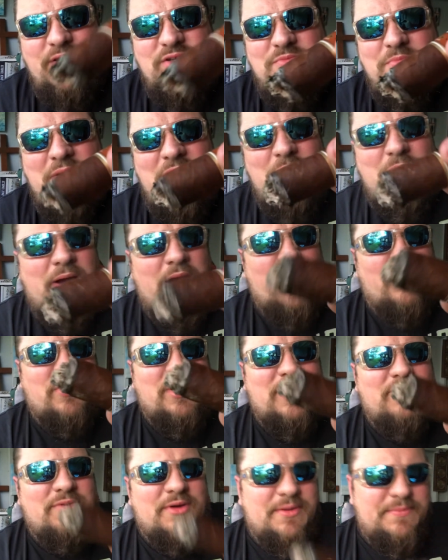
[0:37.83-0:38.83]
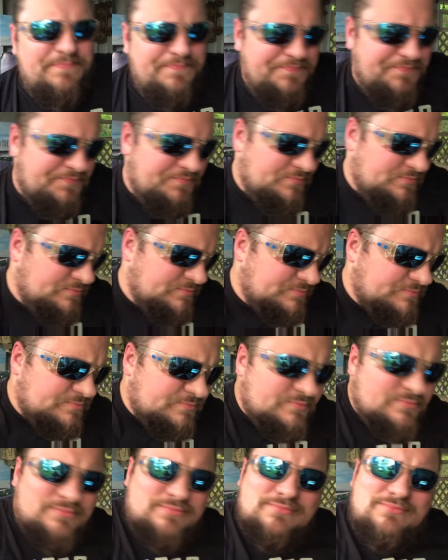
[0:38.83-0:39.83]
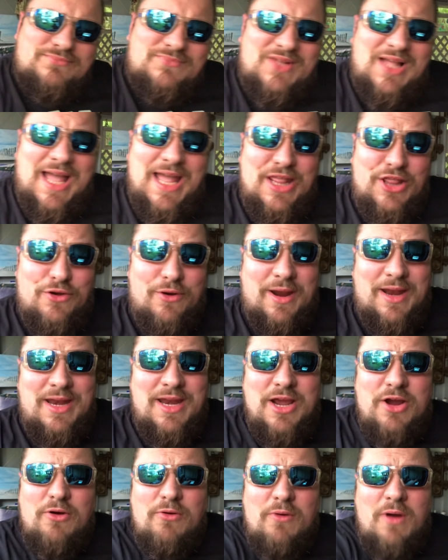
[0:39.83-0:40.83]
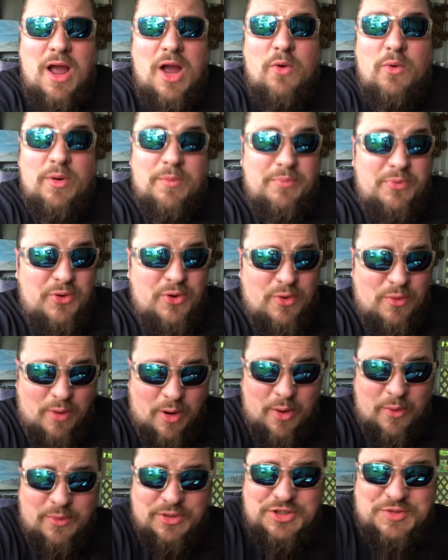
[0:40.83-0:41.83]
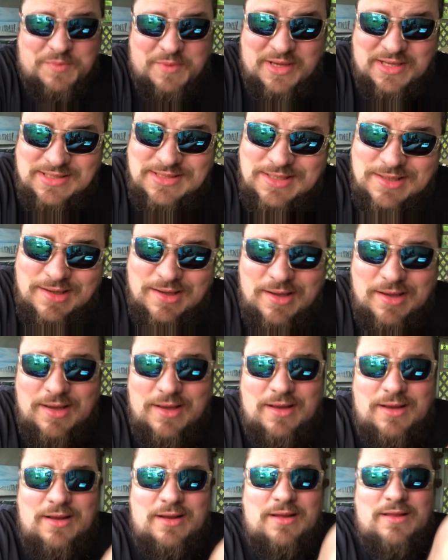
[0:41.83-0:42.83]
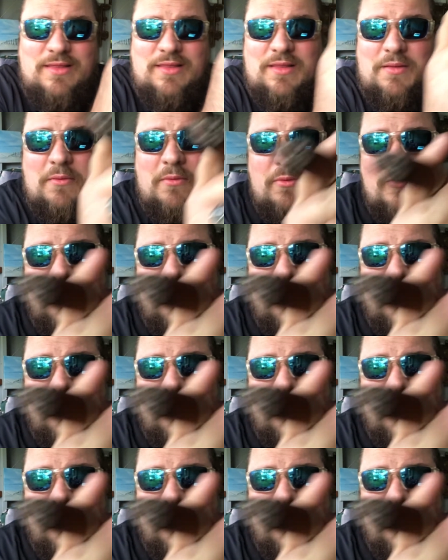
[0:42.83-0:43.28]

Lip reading: made by Oliva, and they're a Nicaraguan puro, which means the